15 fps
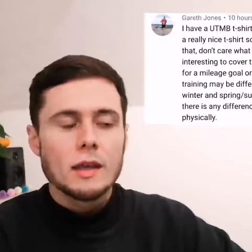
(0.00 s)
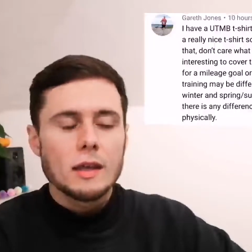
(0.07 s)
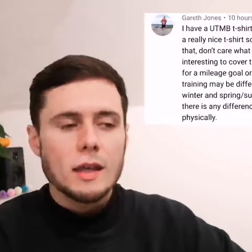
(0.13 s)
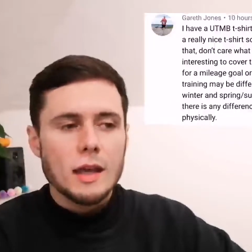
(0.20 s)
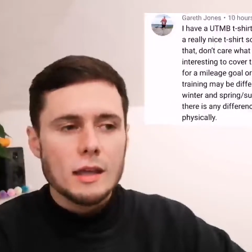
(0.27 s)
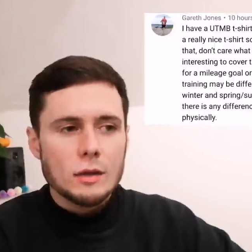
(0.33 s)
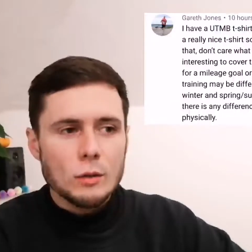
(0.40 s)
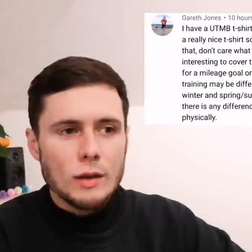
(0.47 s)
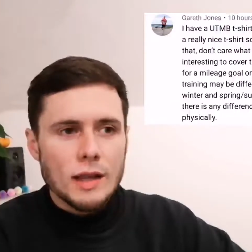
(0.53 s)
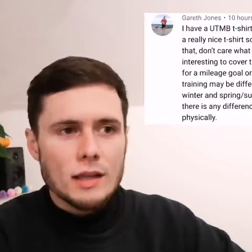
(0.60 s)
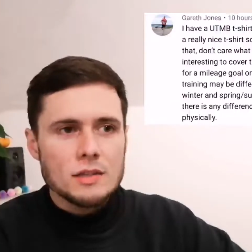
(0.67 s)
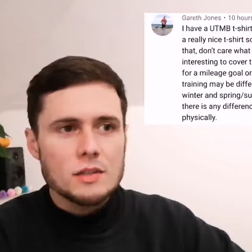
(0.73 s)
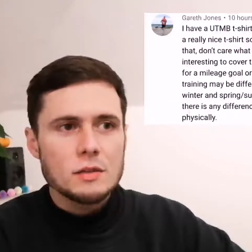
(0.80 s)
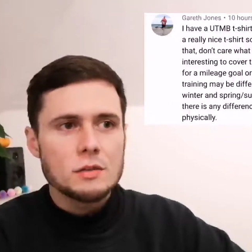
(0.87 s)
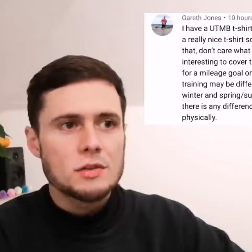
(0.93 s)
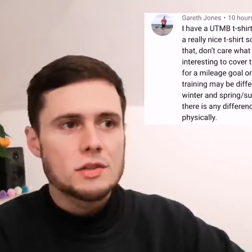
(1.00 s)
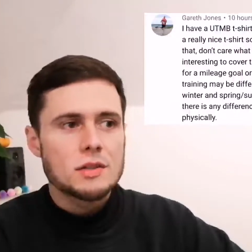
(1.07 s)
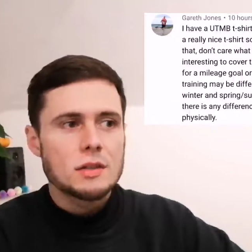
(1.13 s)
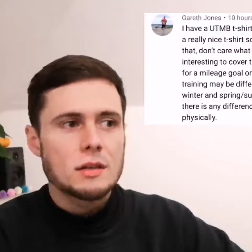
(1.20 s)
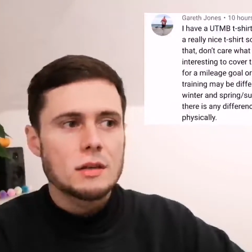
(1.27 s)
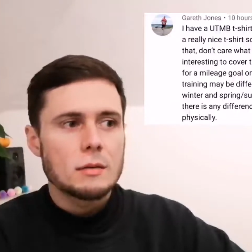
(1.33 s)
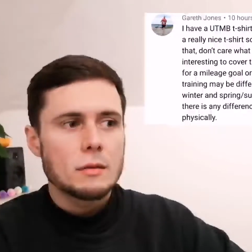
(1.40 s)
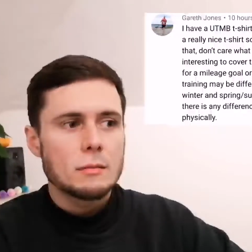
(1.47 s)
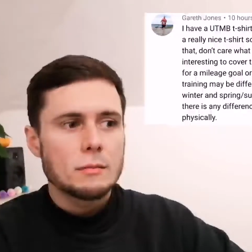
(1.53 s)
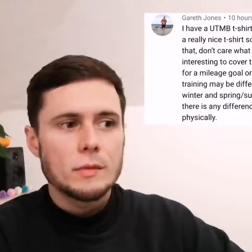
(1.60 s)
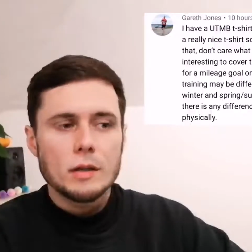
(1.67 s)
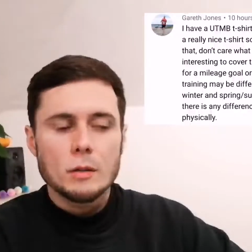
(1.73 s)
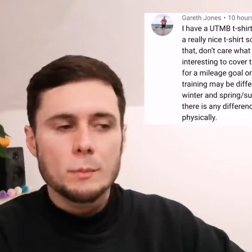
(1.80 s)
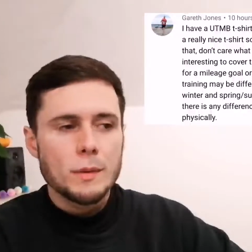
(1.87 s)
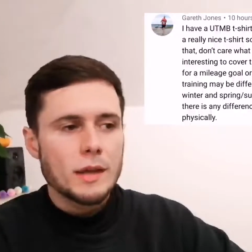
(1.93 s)
getting your legs used to
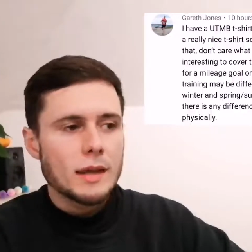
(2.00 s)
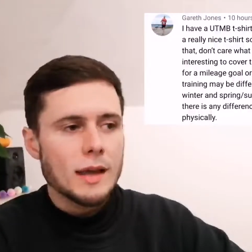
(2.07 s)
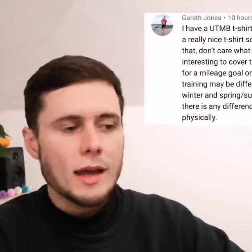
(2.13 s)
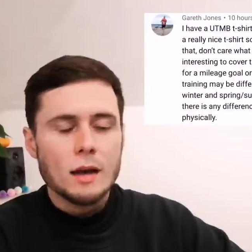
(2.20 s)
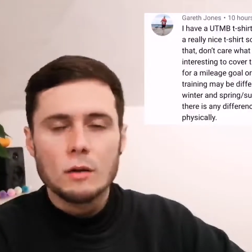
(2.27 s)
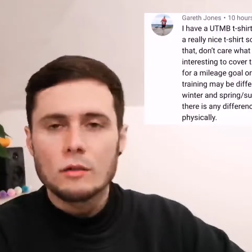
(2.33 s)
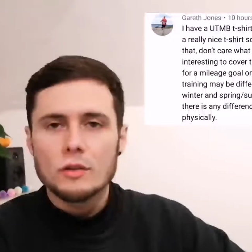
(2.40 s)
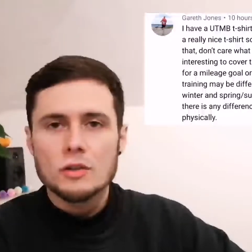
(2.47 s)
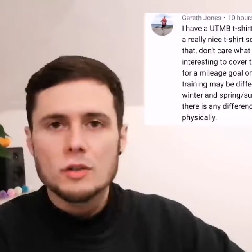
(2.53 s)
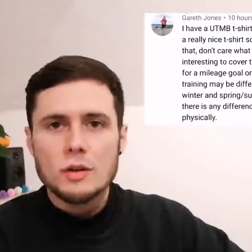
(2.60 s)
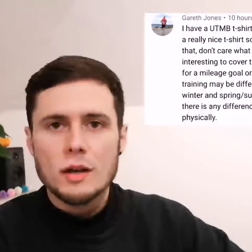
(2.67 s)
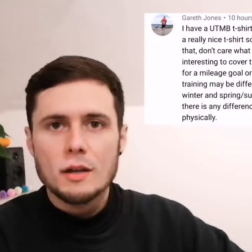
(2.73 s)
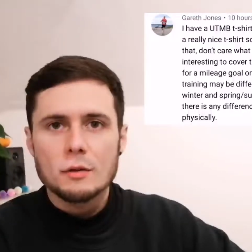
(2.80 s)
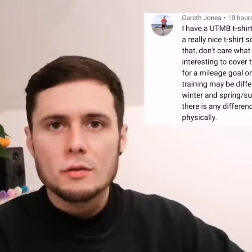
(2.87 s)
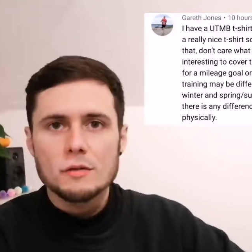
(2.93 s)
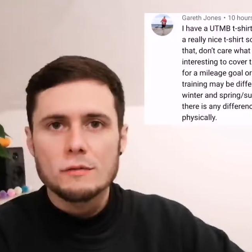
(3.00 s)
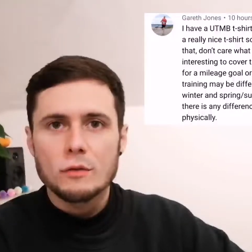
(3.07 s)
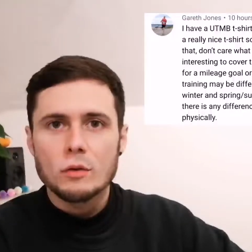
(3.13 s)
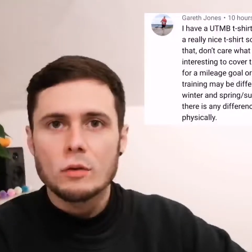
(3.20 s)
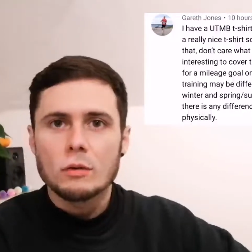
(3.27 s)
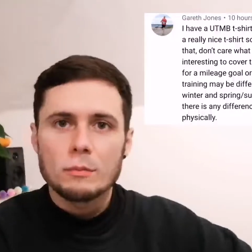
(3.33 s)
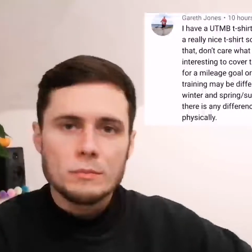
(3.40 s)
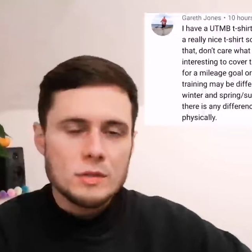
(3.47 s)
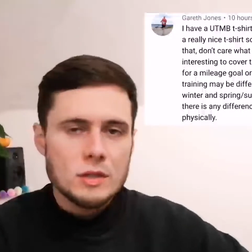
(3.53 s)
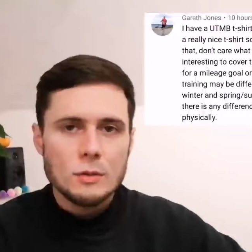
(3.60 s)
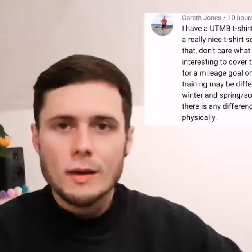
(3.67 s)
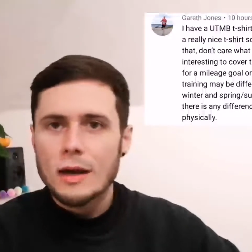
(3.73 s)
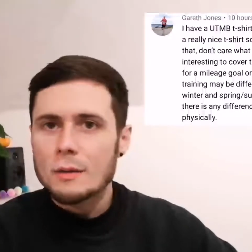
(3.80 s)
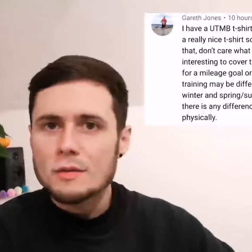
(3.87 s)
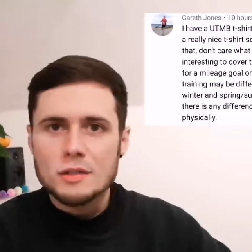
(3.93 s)
being out on the trails for
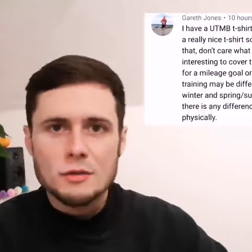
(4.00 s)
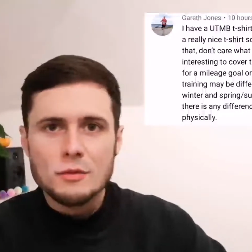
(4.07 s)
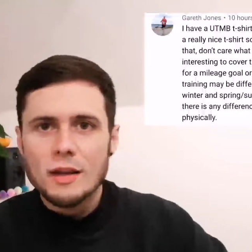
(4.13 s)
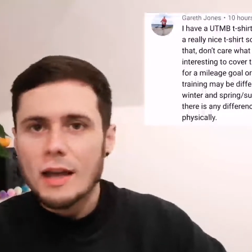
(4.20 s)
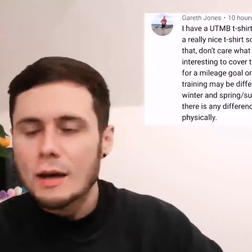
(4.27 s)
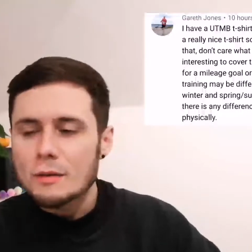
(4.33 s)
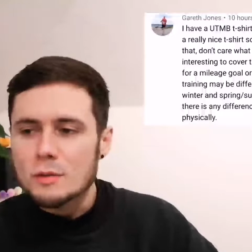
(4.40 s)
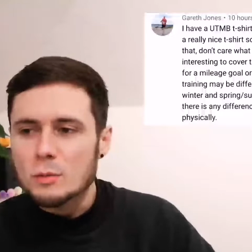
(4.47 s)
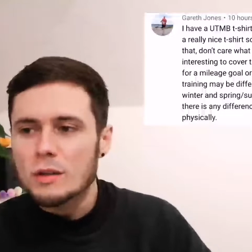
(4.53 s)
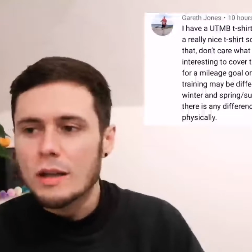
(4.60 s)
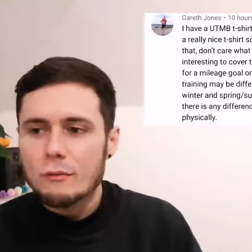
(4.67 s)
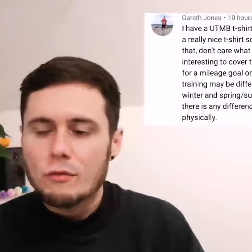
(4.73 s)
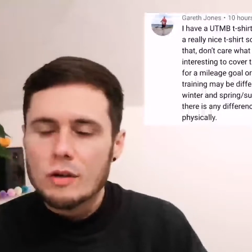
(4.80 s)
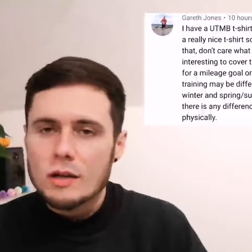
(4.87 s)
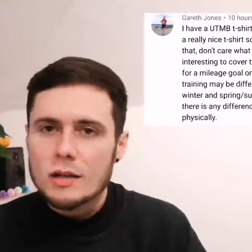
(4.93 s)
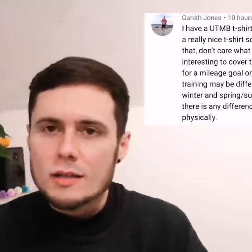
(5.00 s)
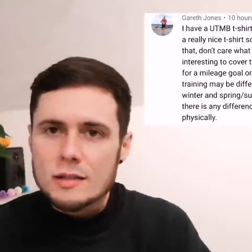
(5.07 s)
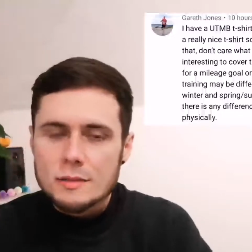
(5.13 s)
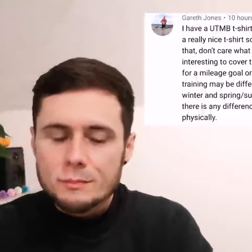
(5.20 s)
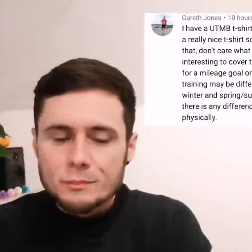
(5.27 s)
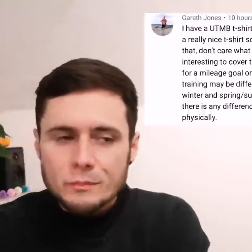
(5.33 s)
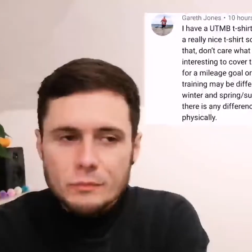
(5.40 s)
2 hours, 3 hours, whatever it is.